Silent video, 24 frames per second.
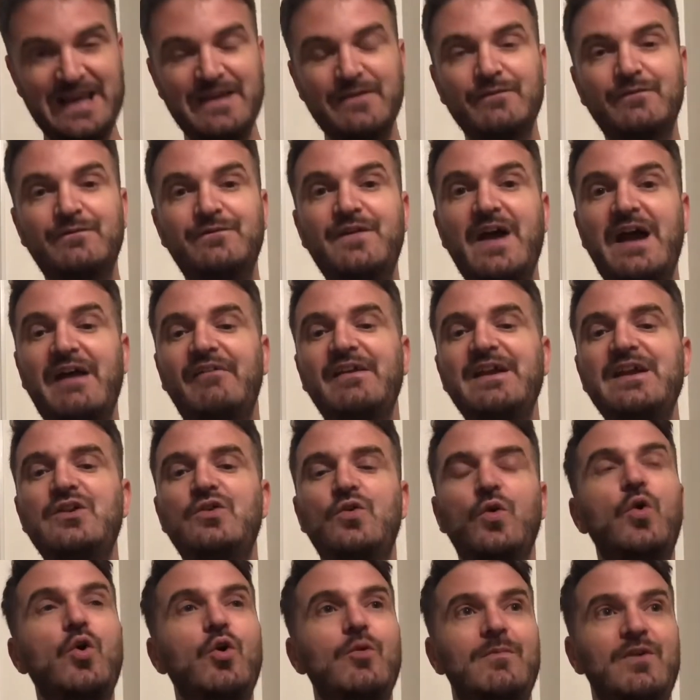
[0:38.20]
very
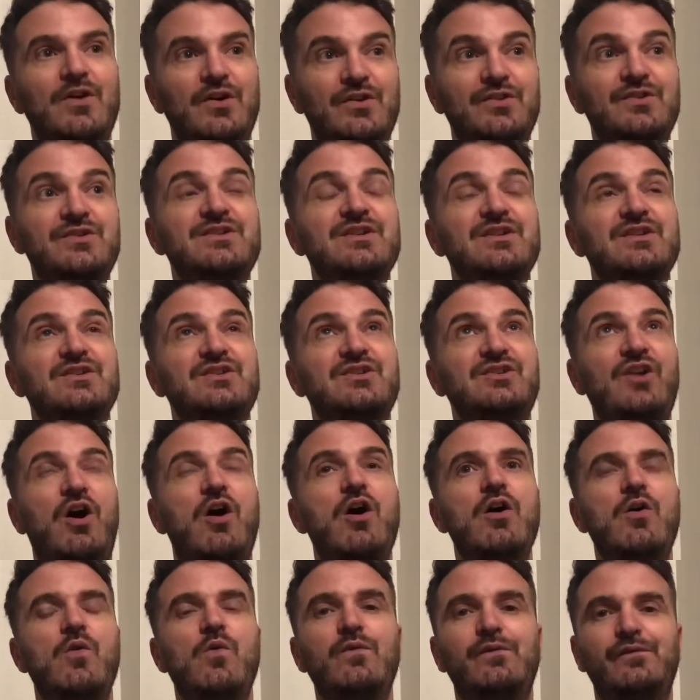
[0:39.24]
gourmand
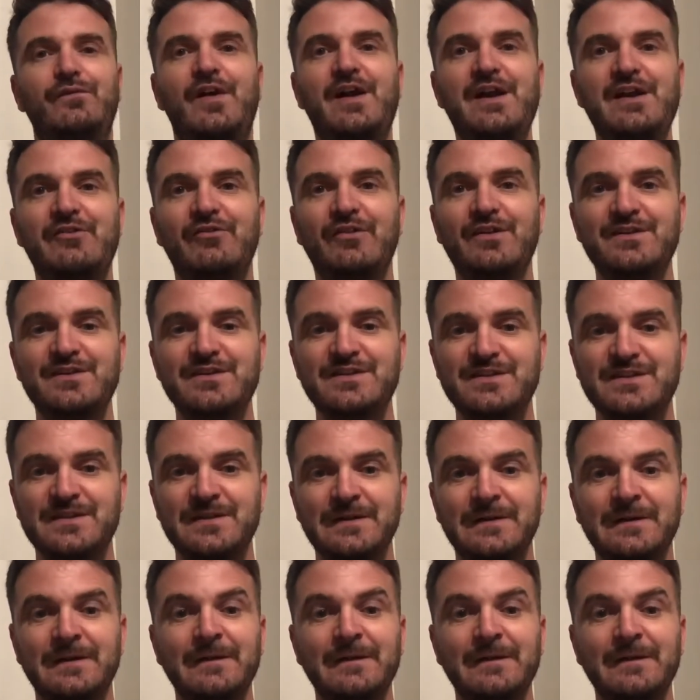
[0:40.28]
style fragrance.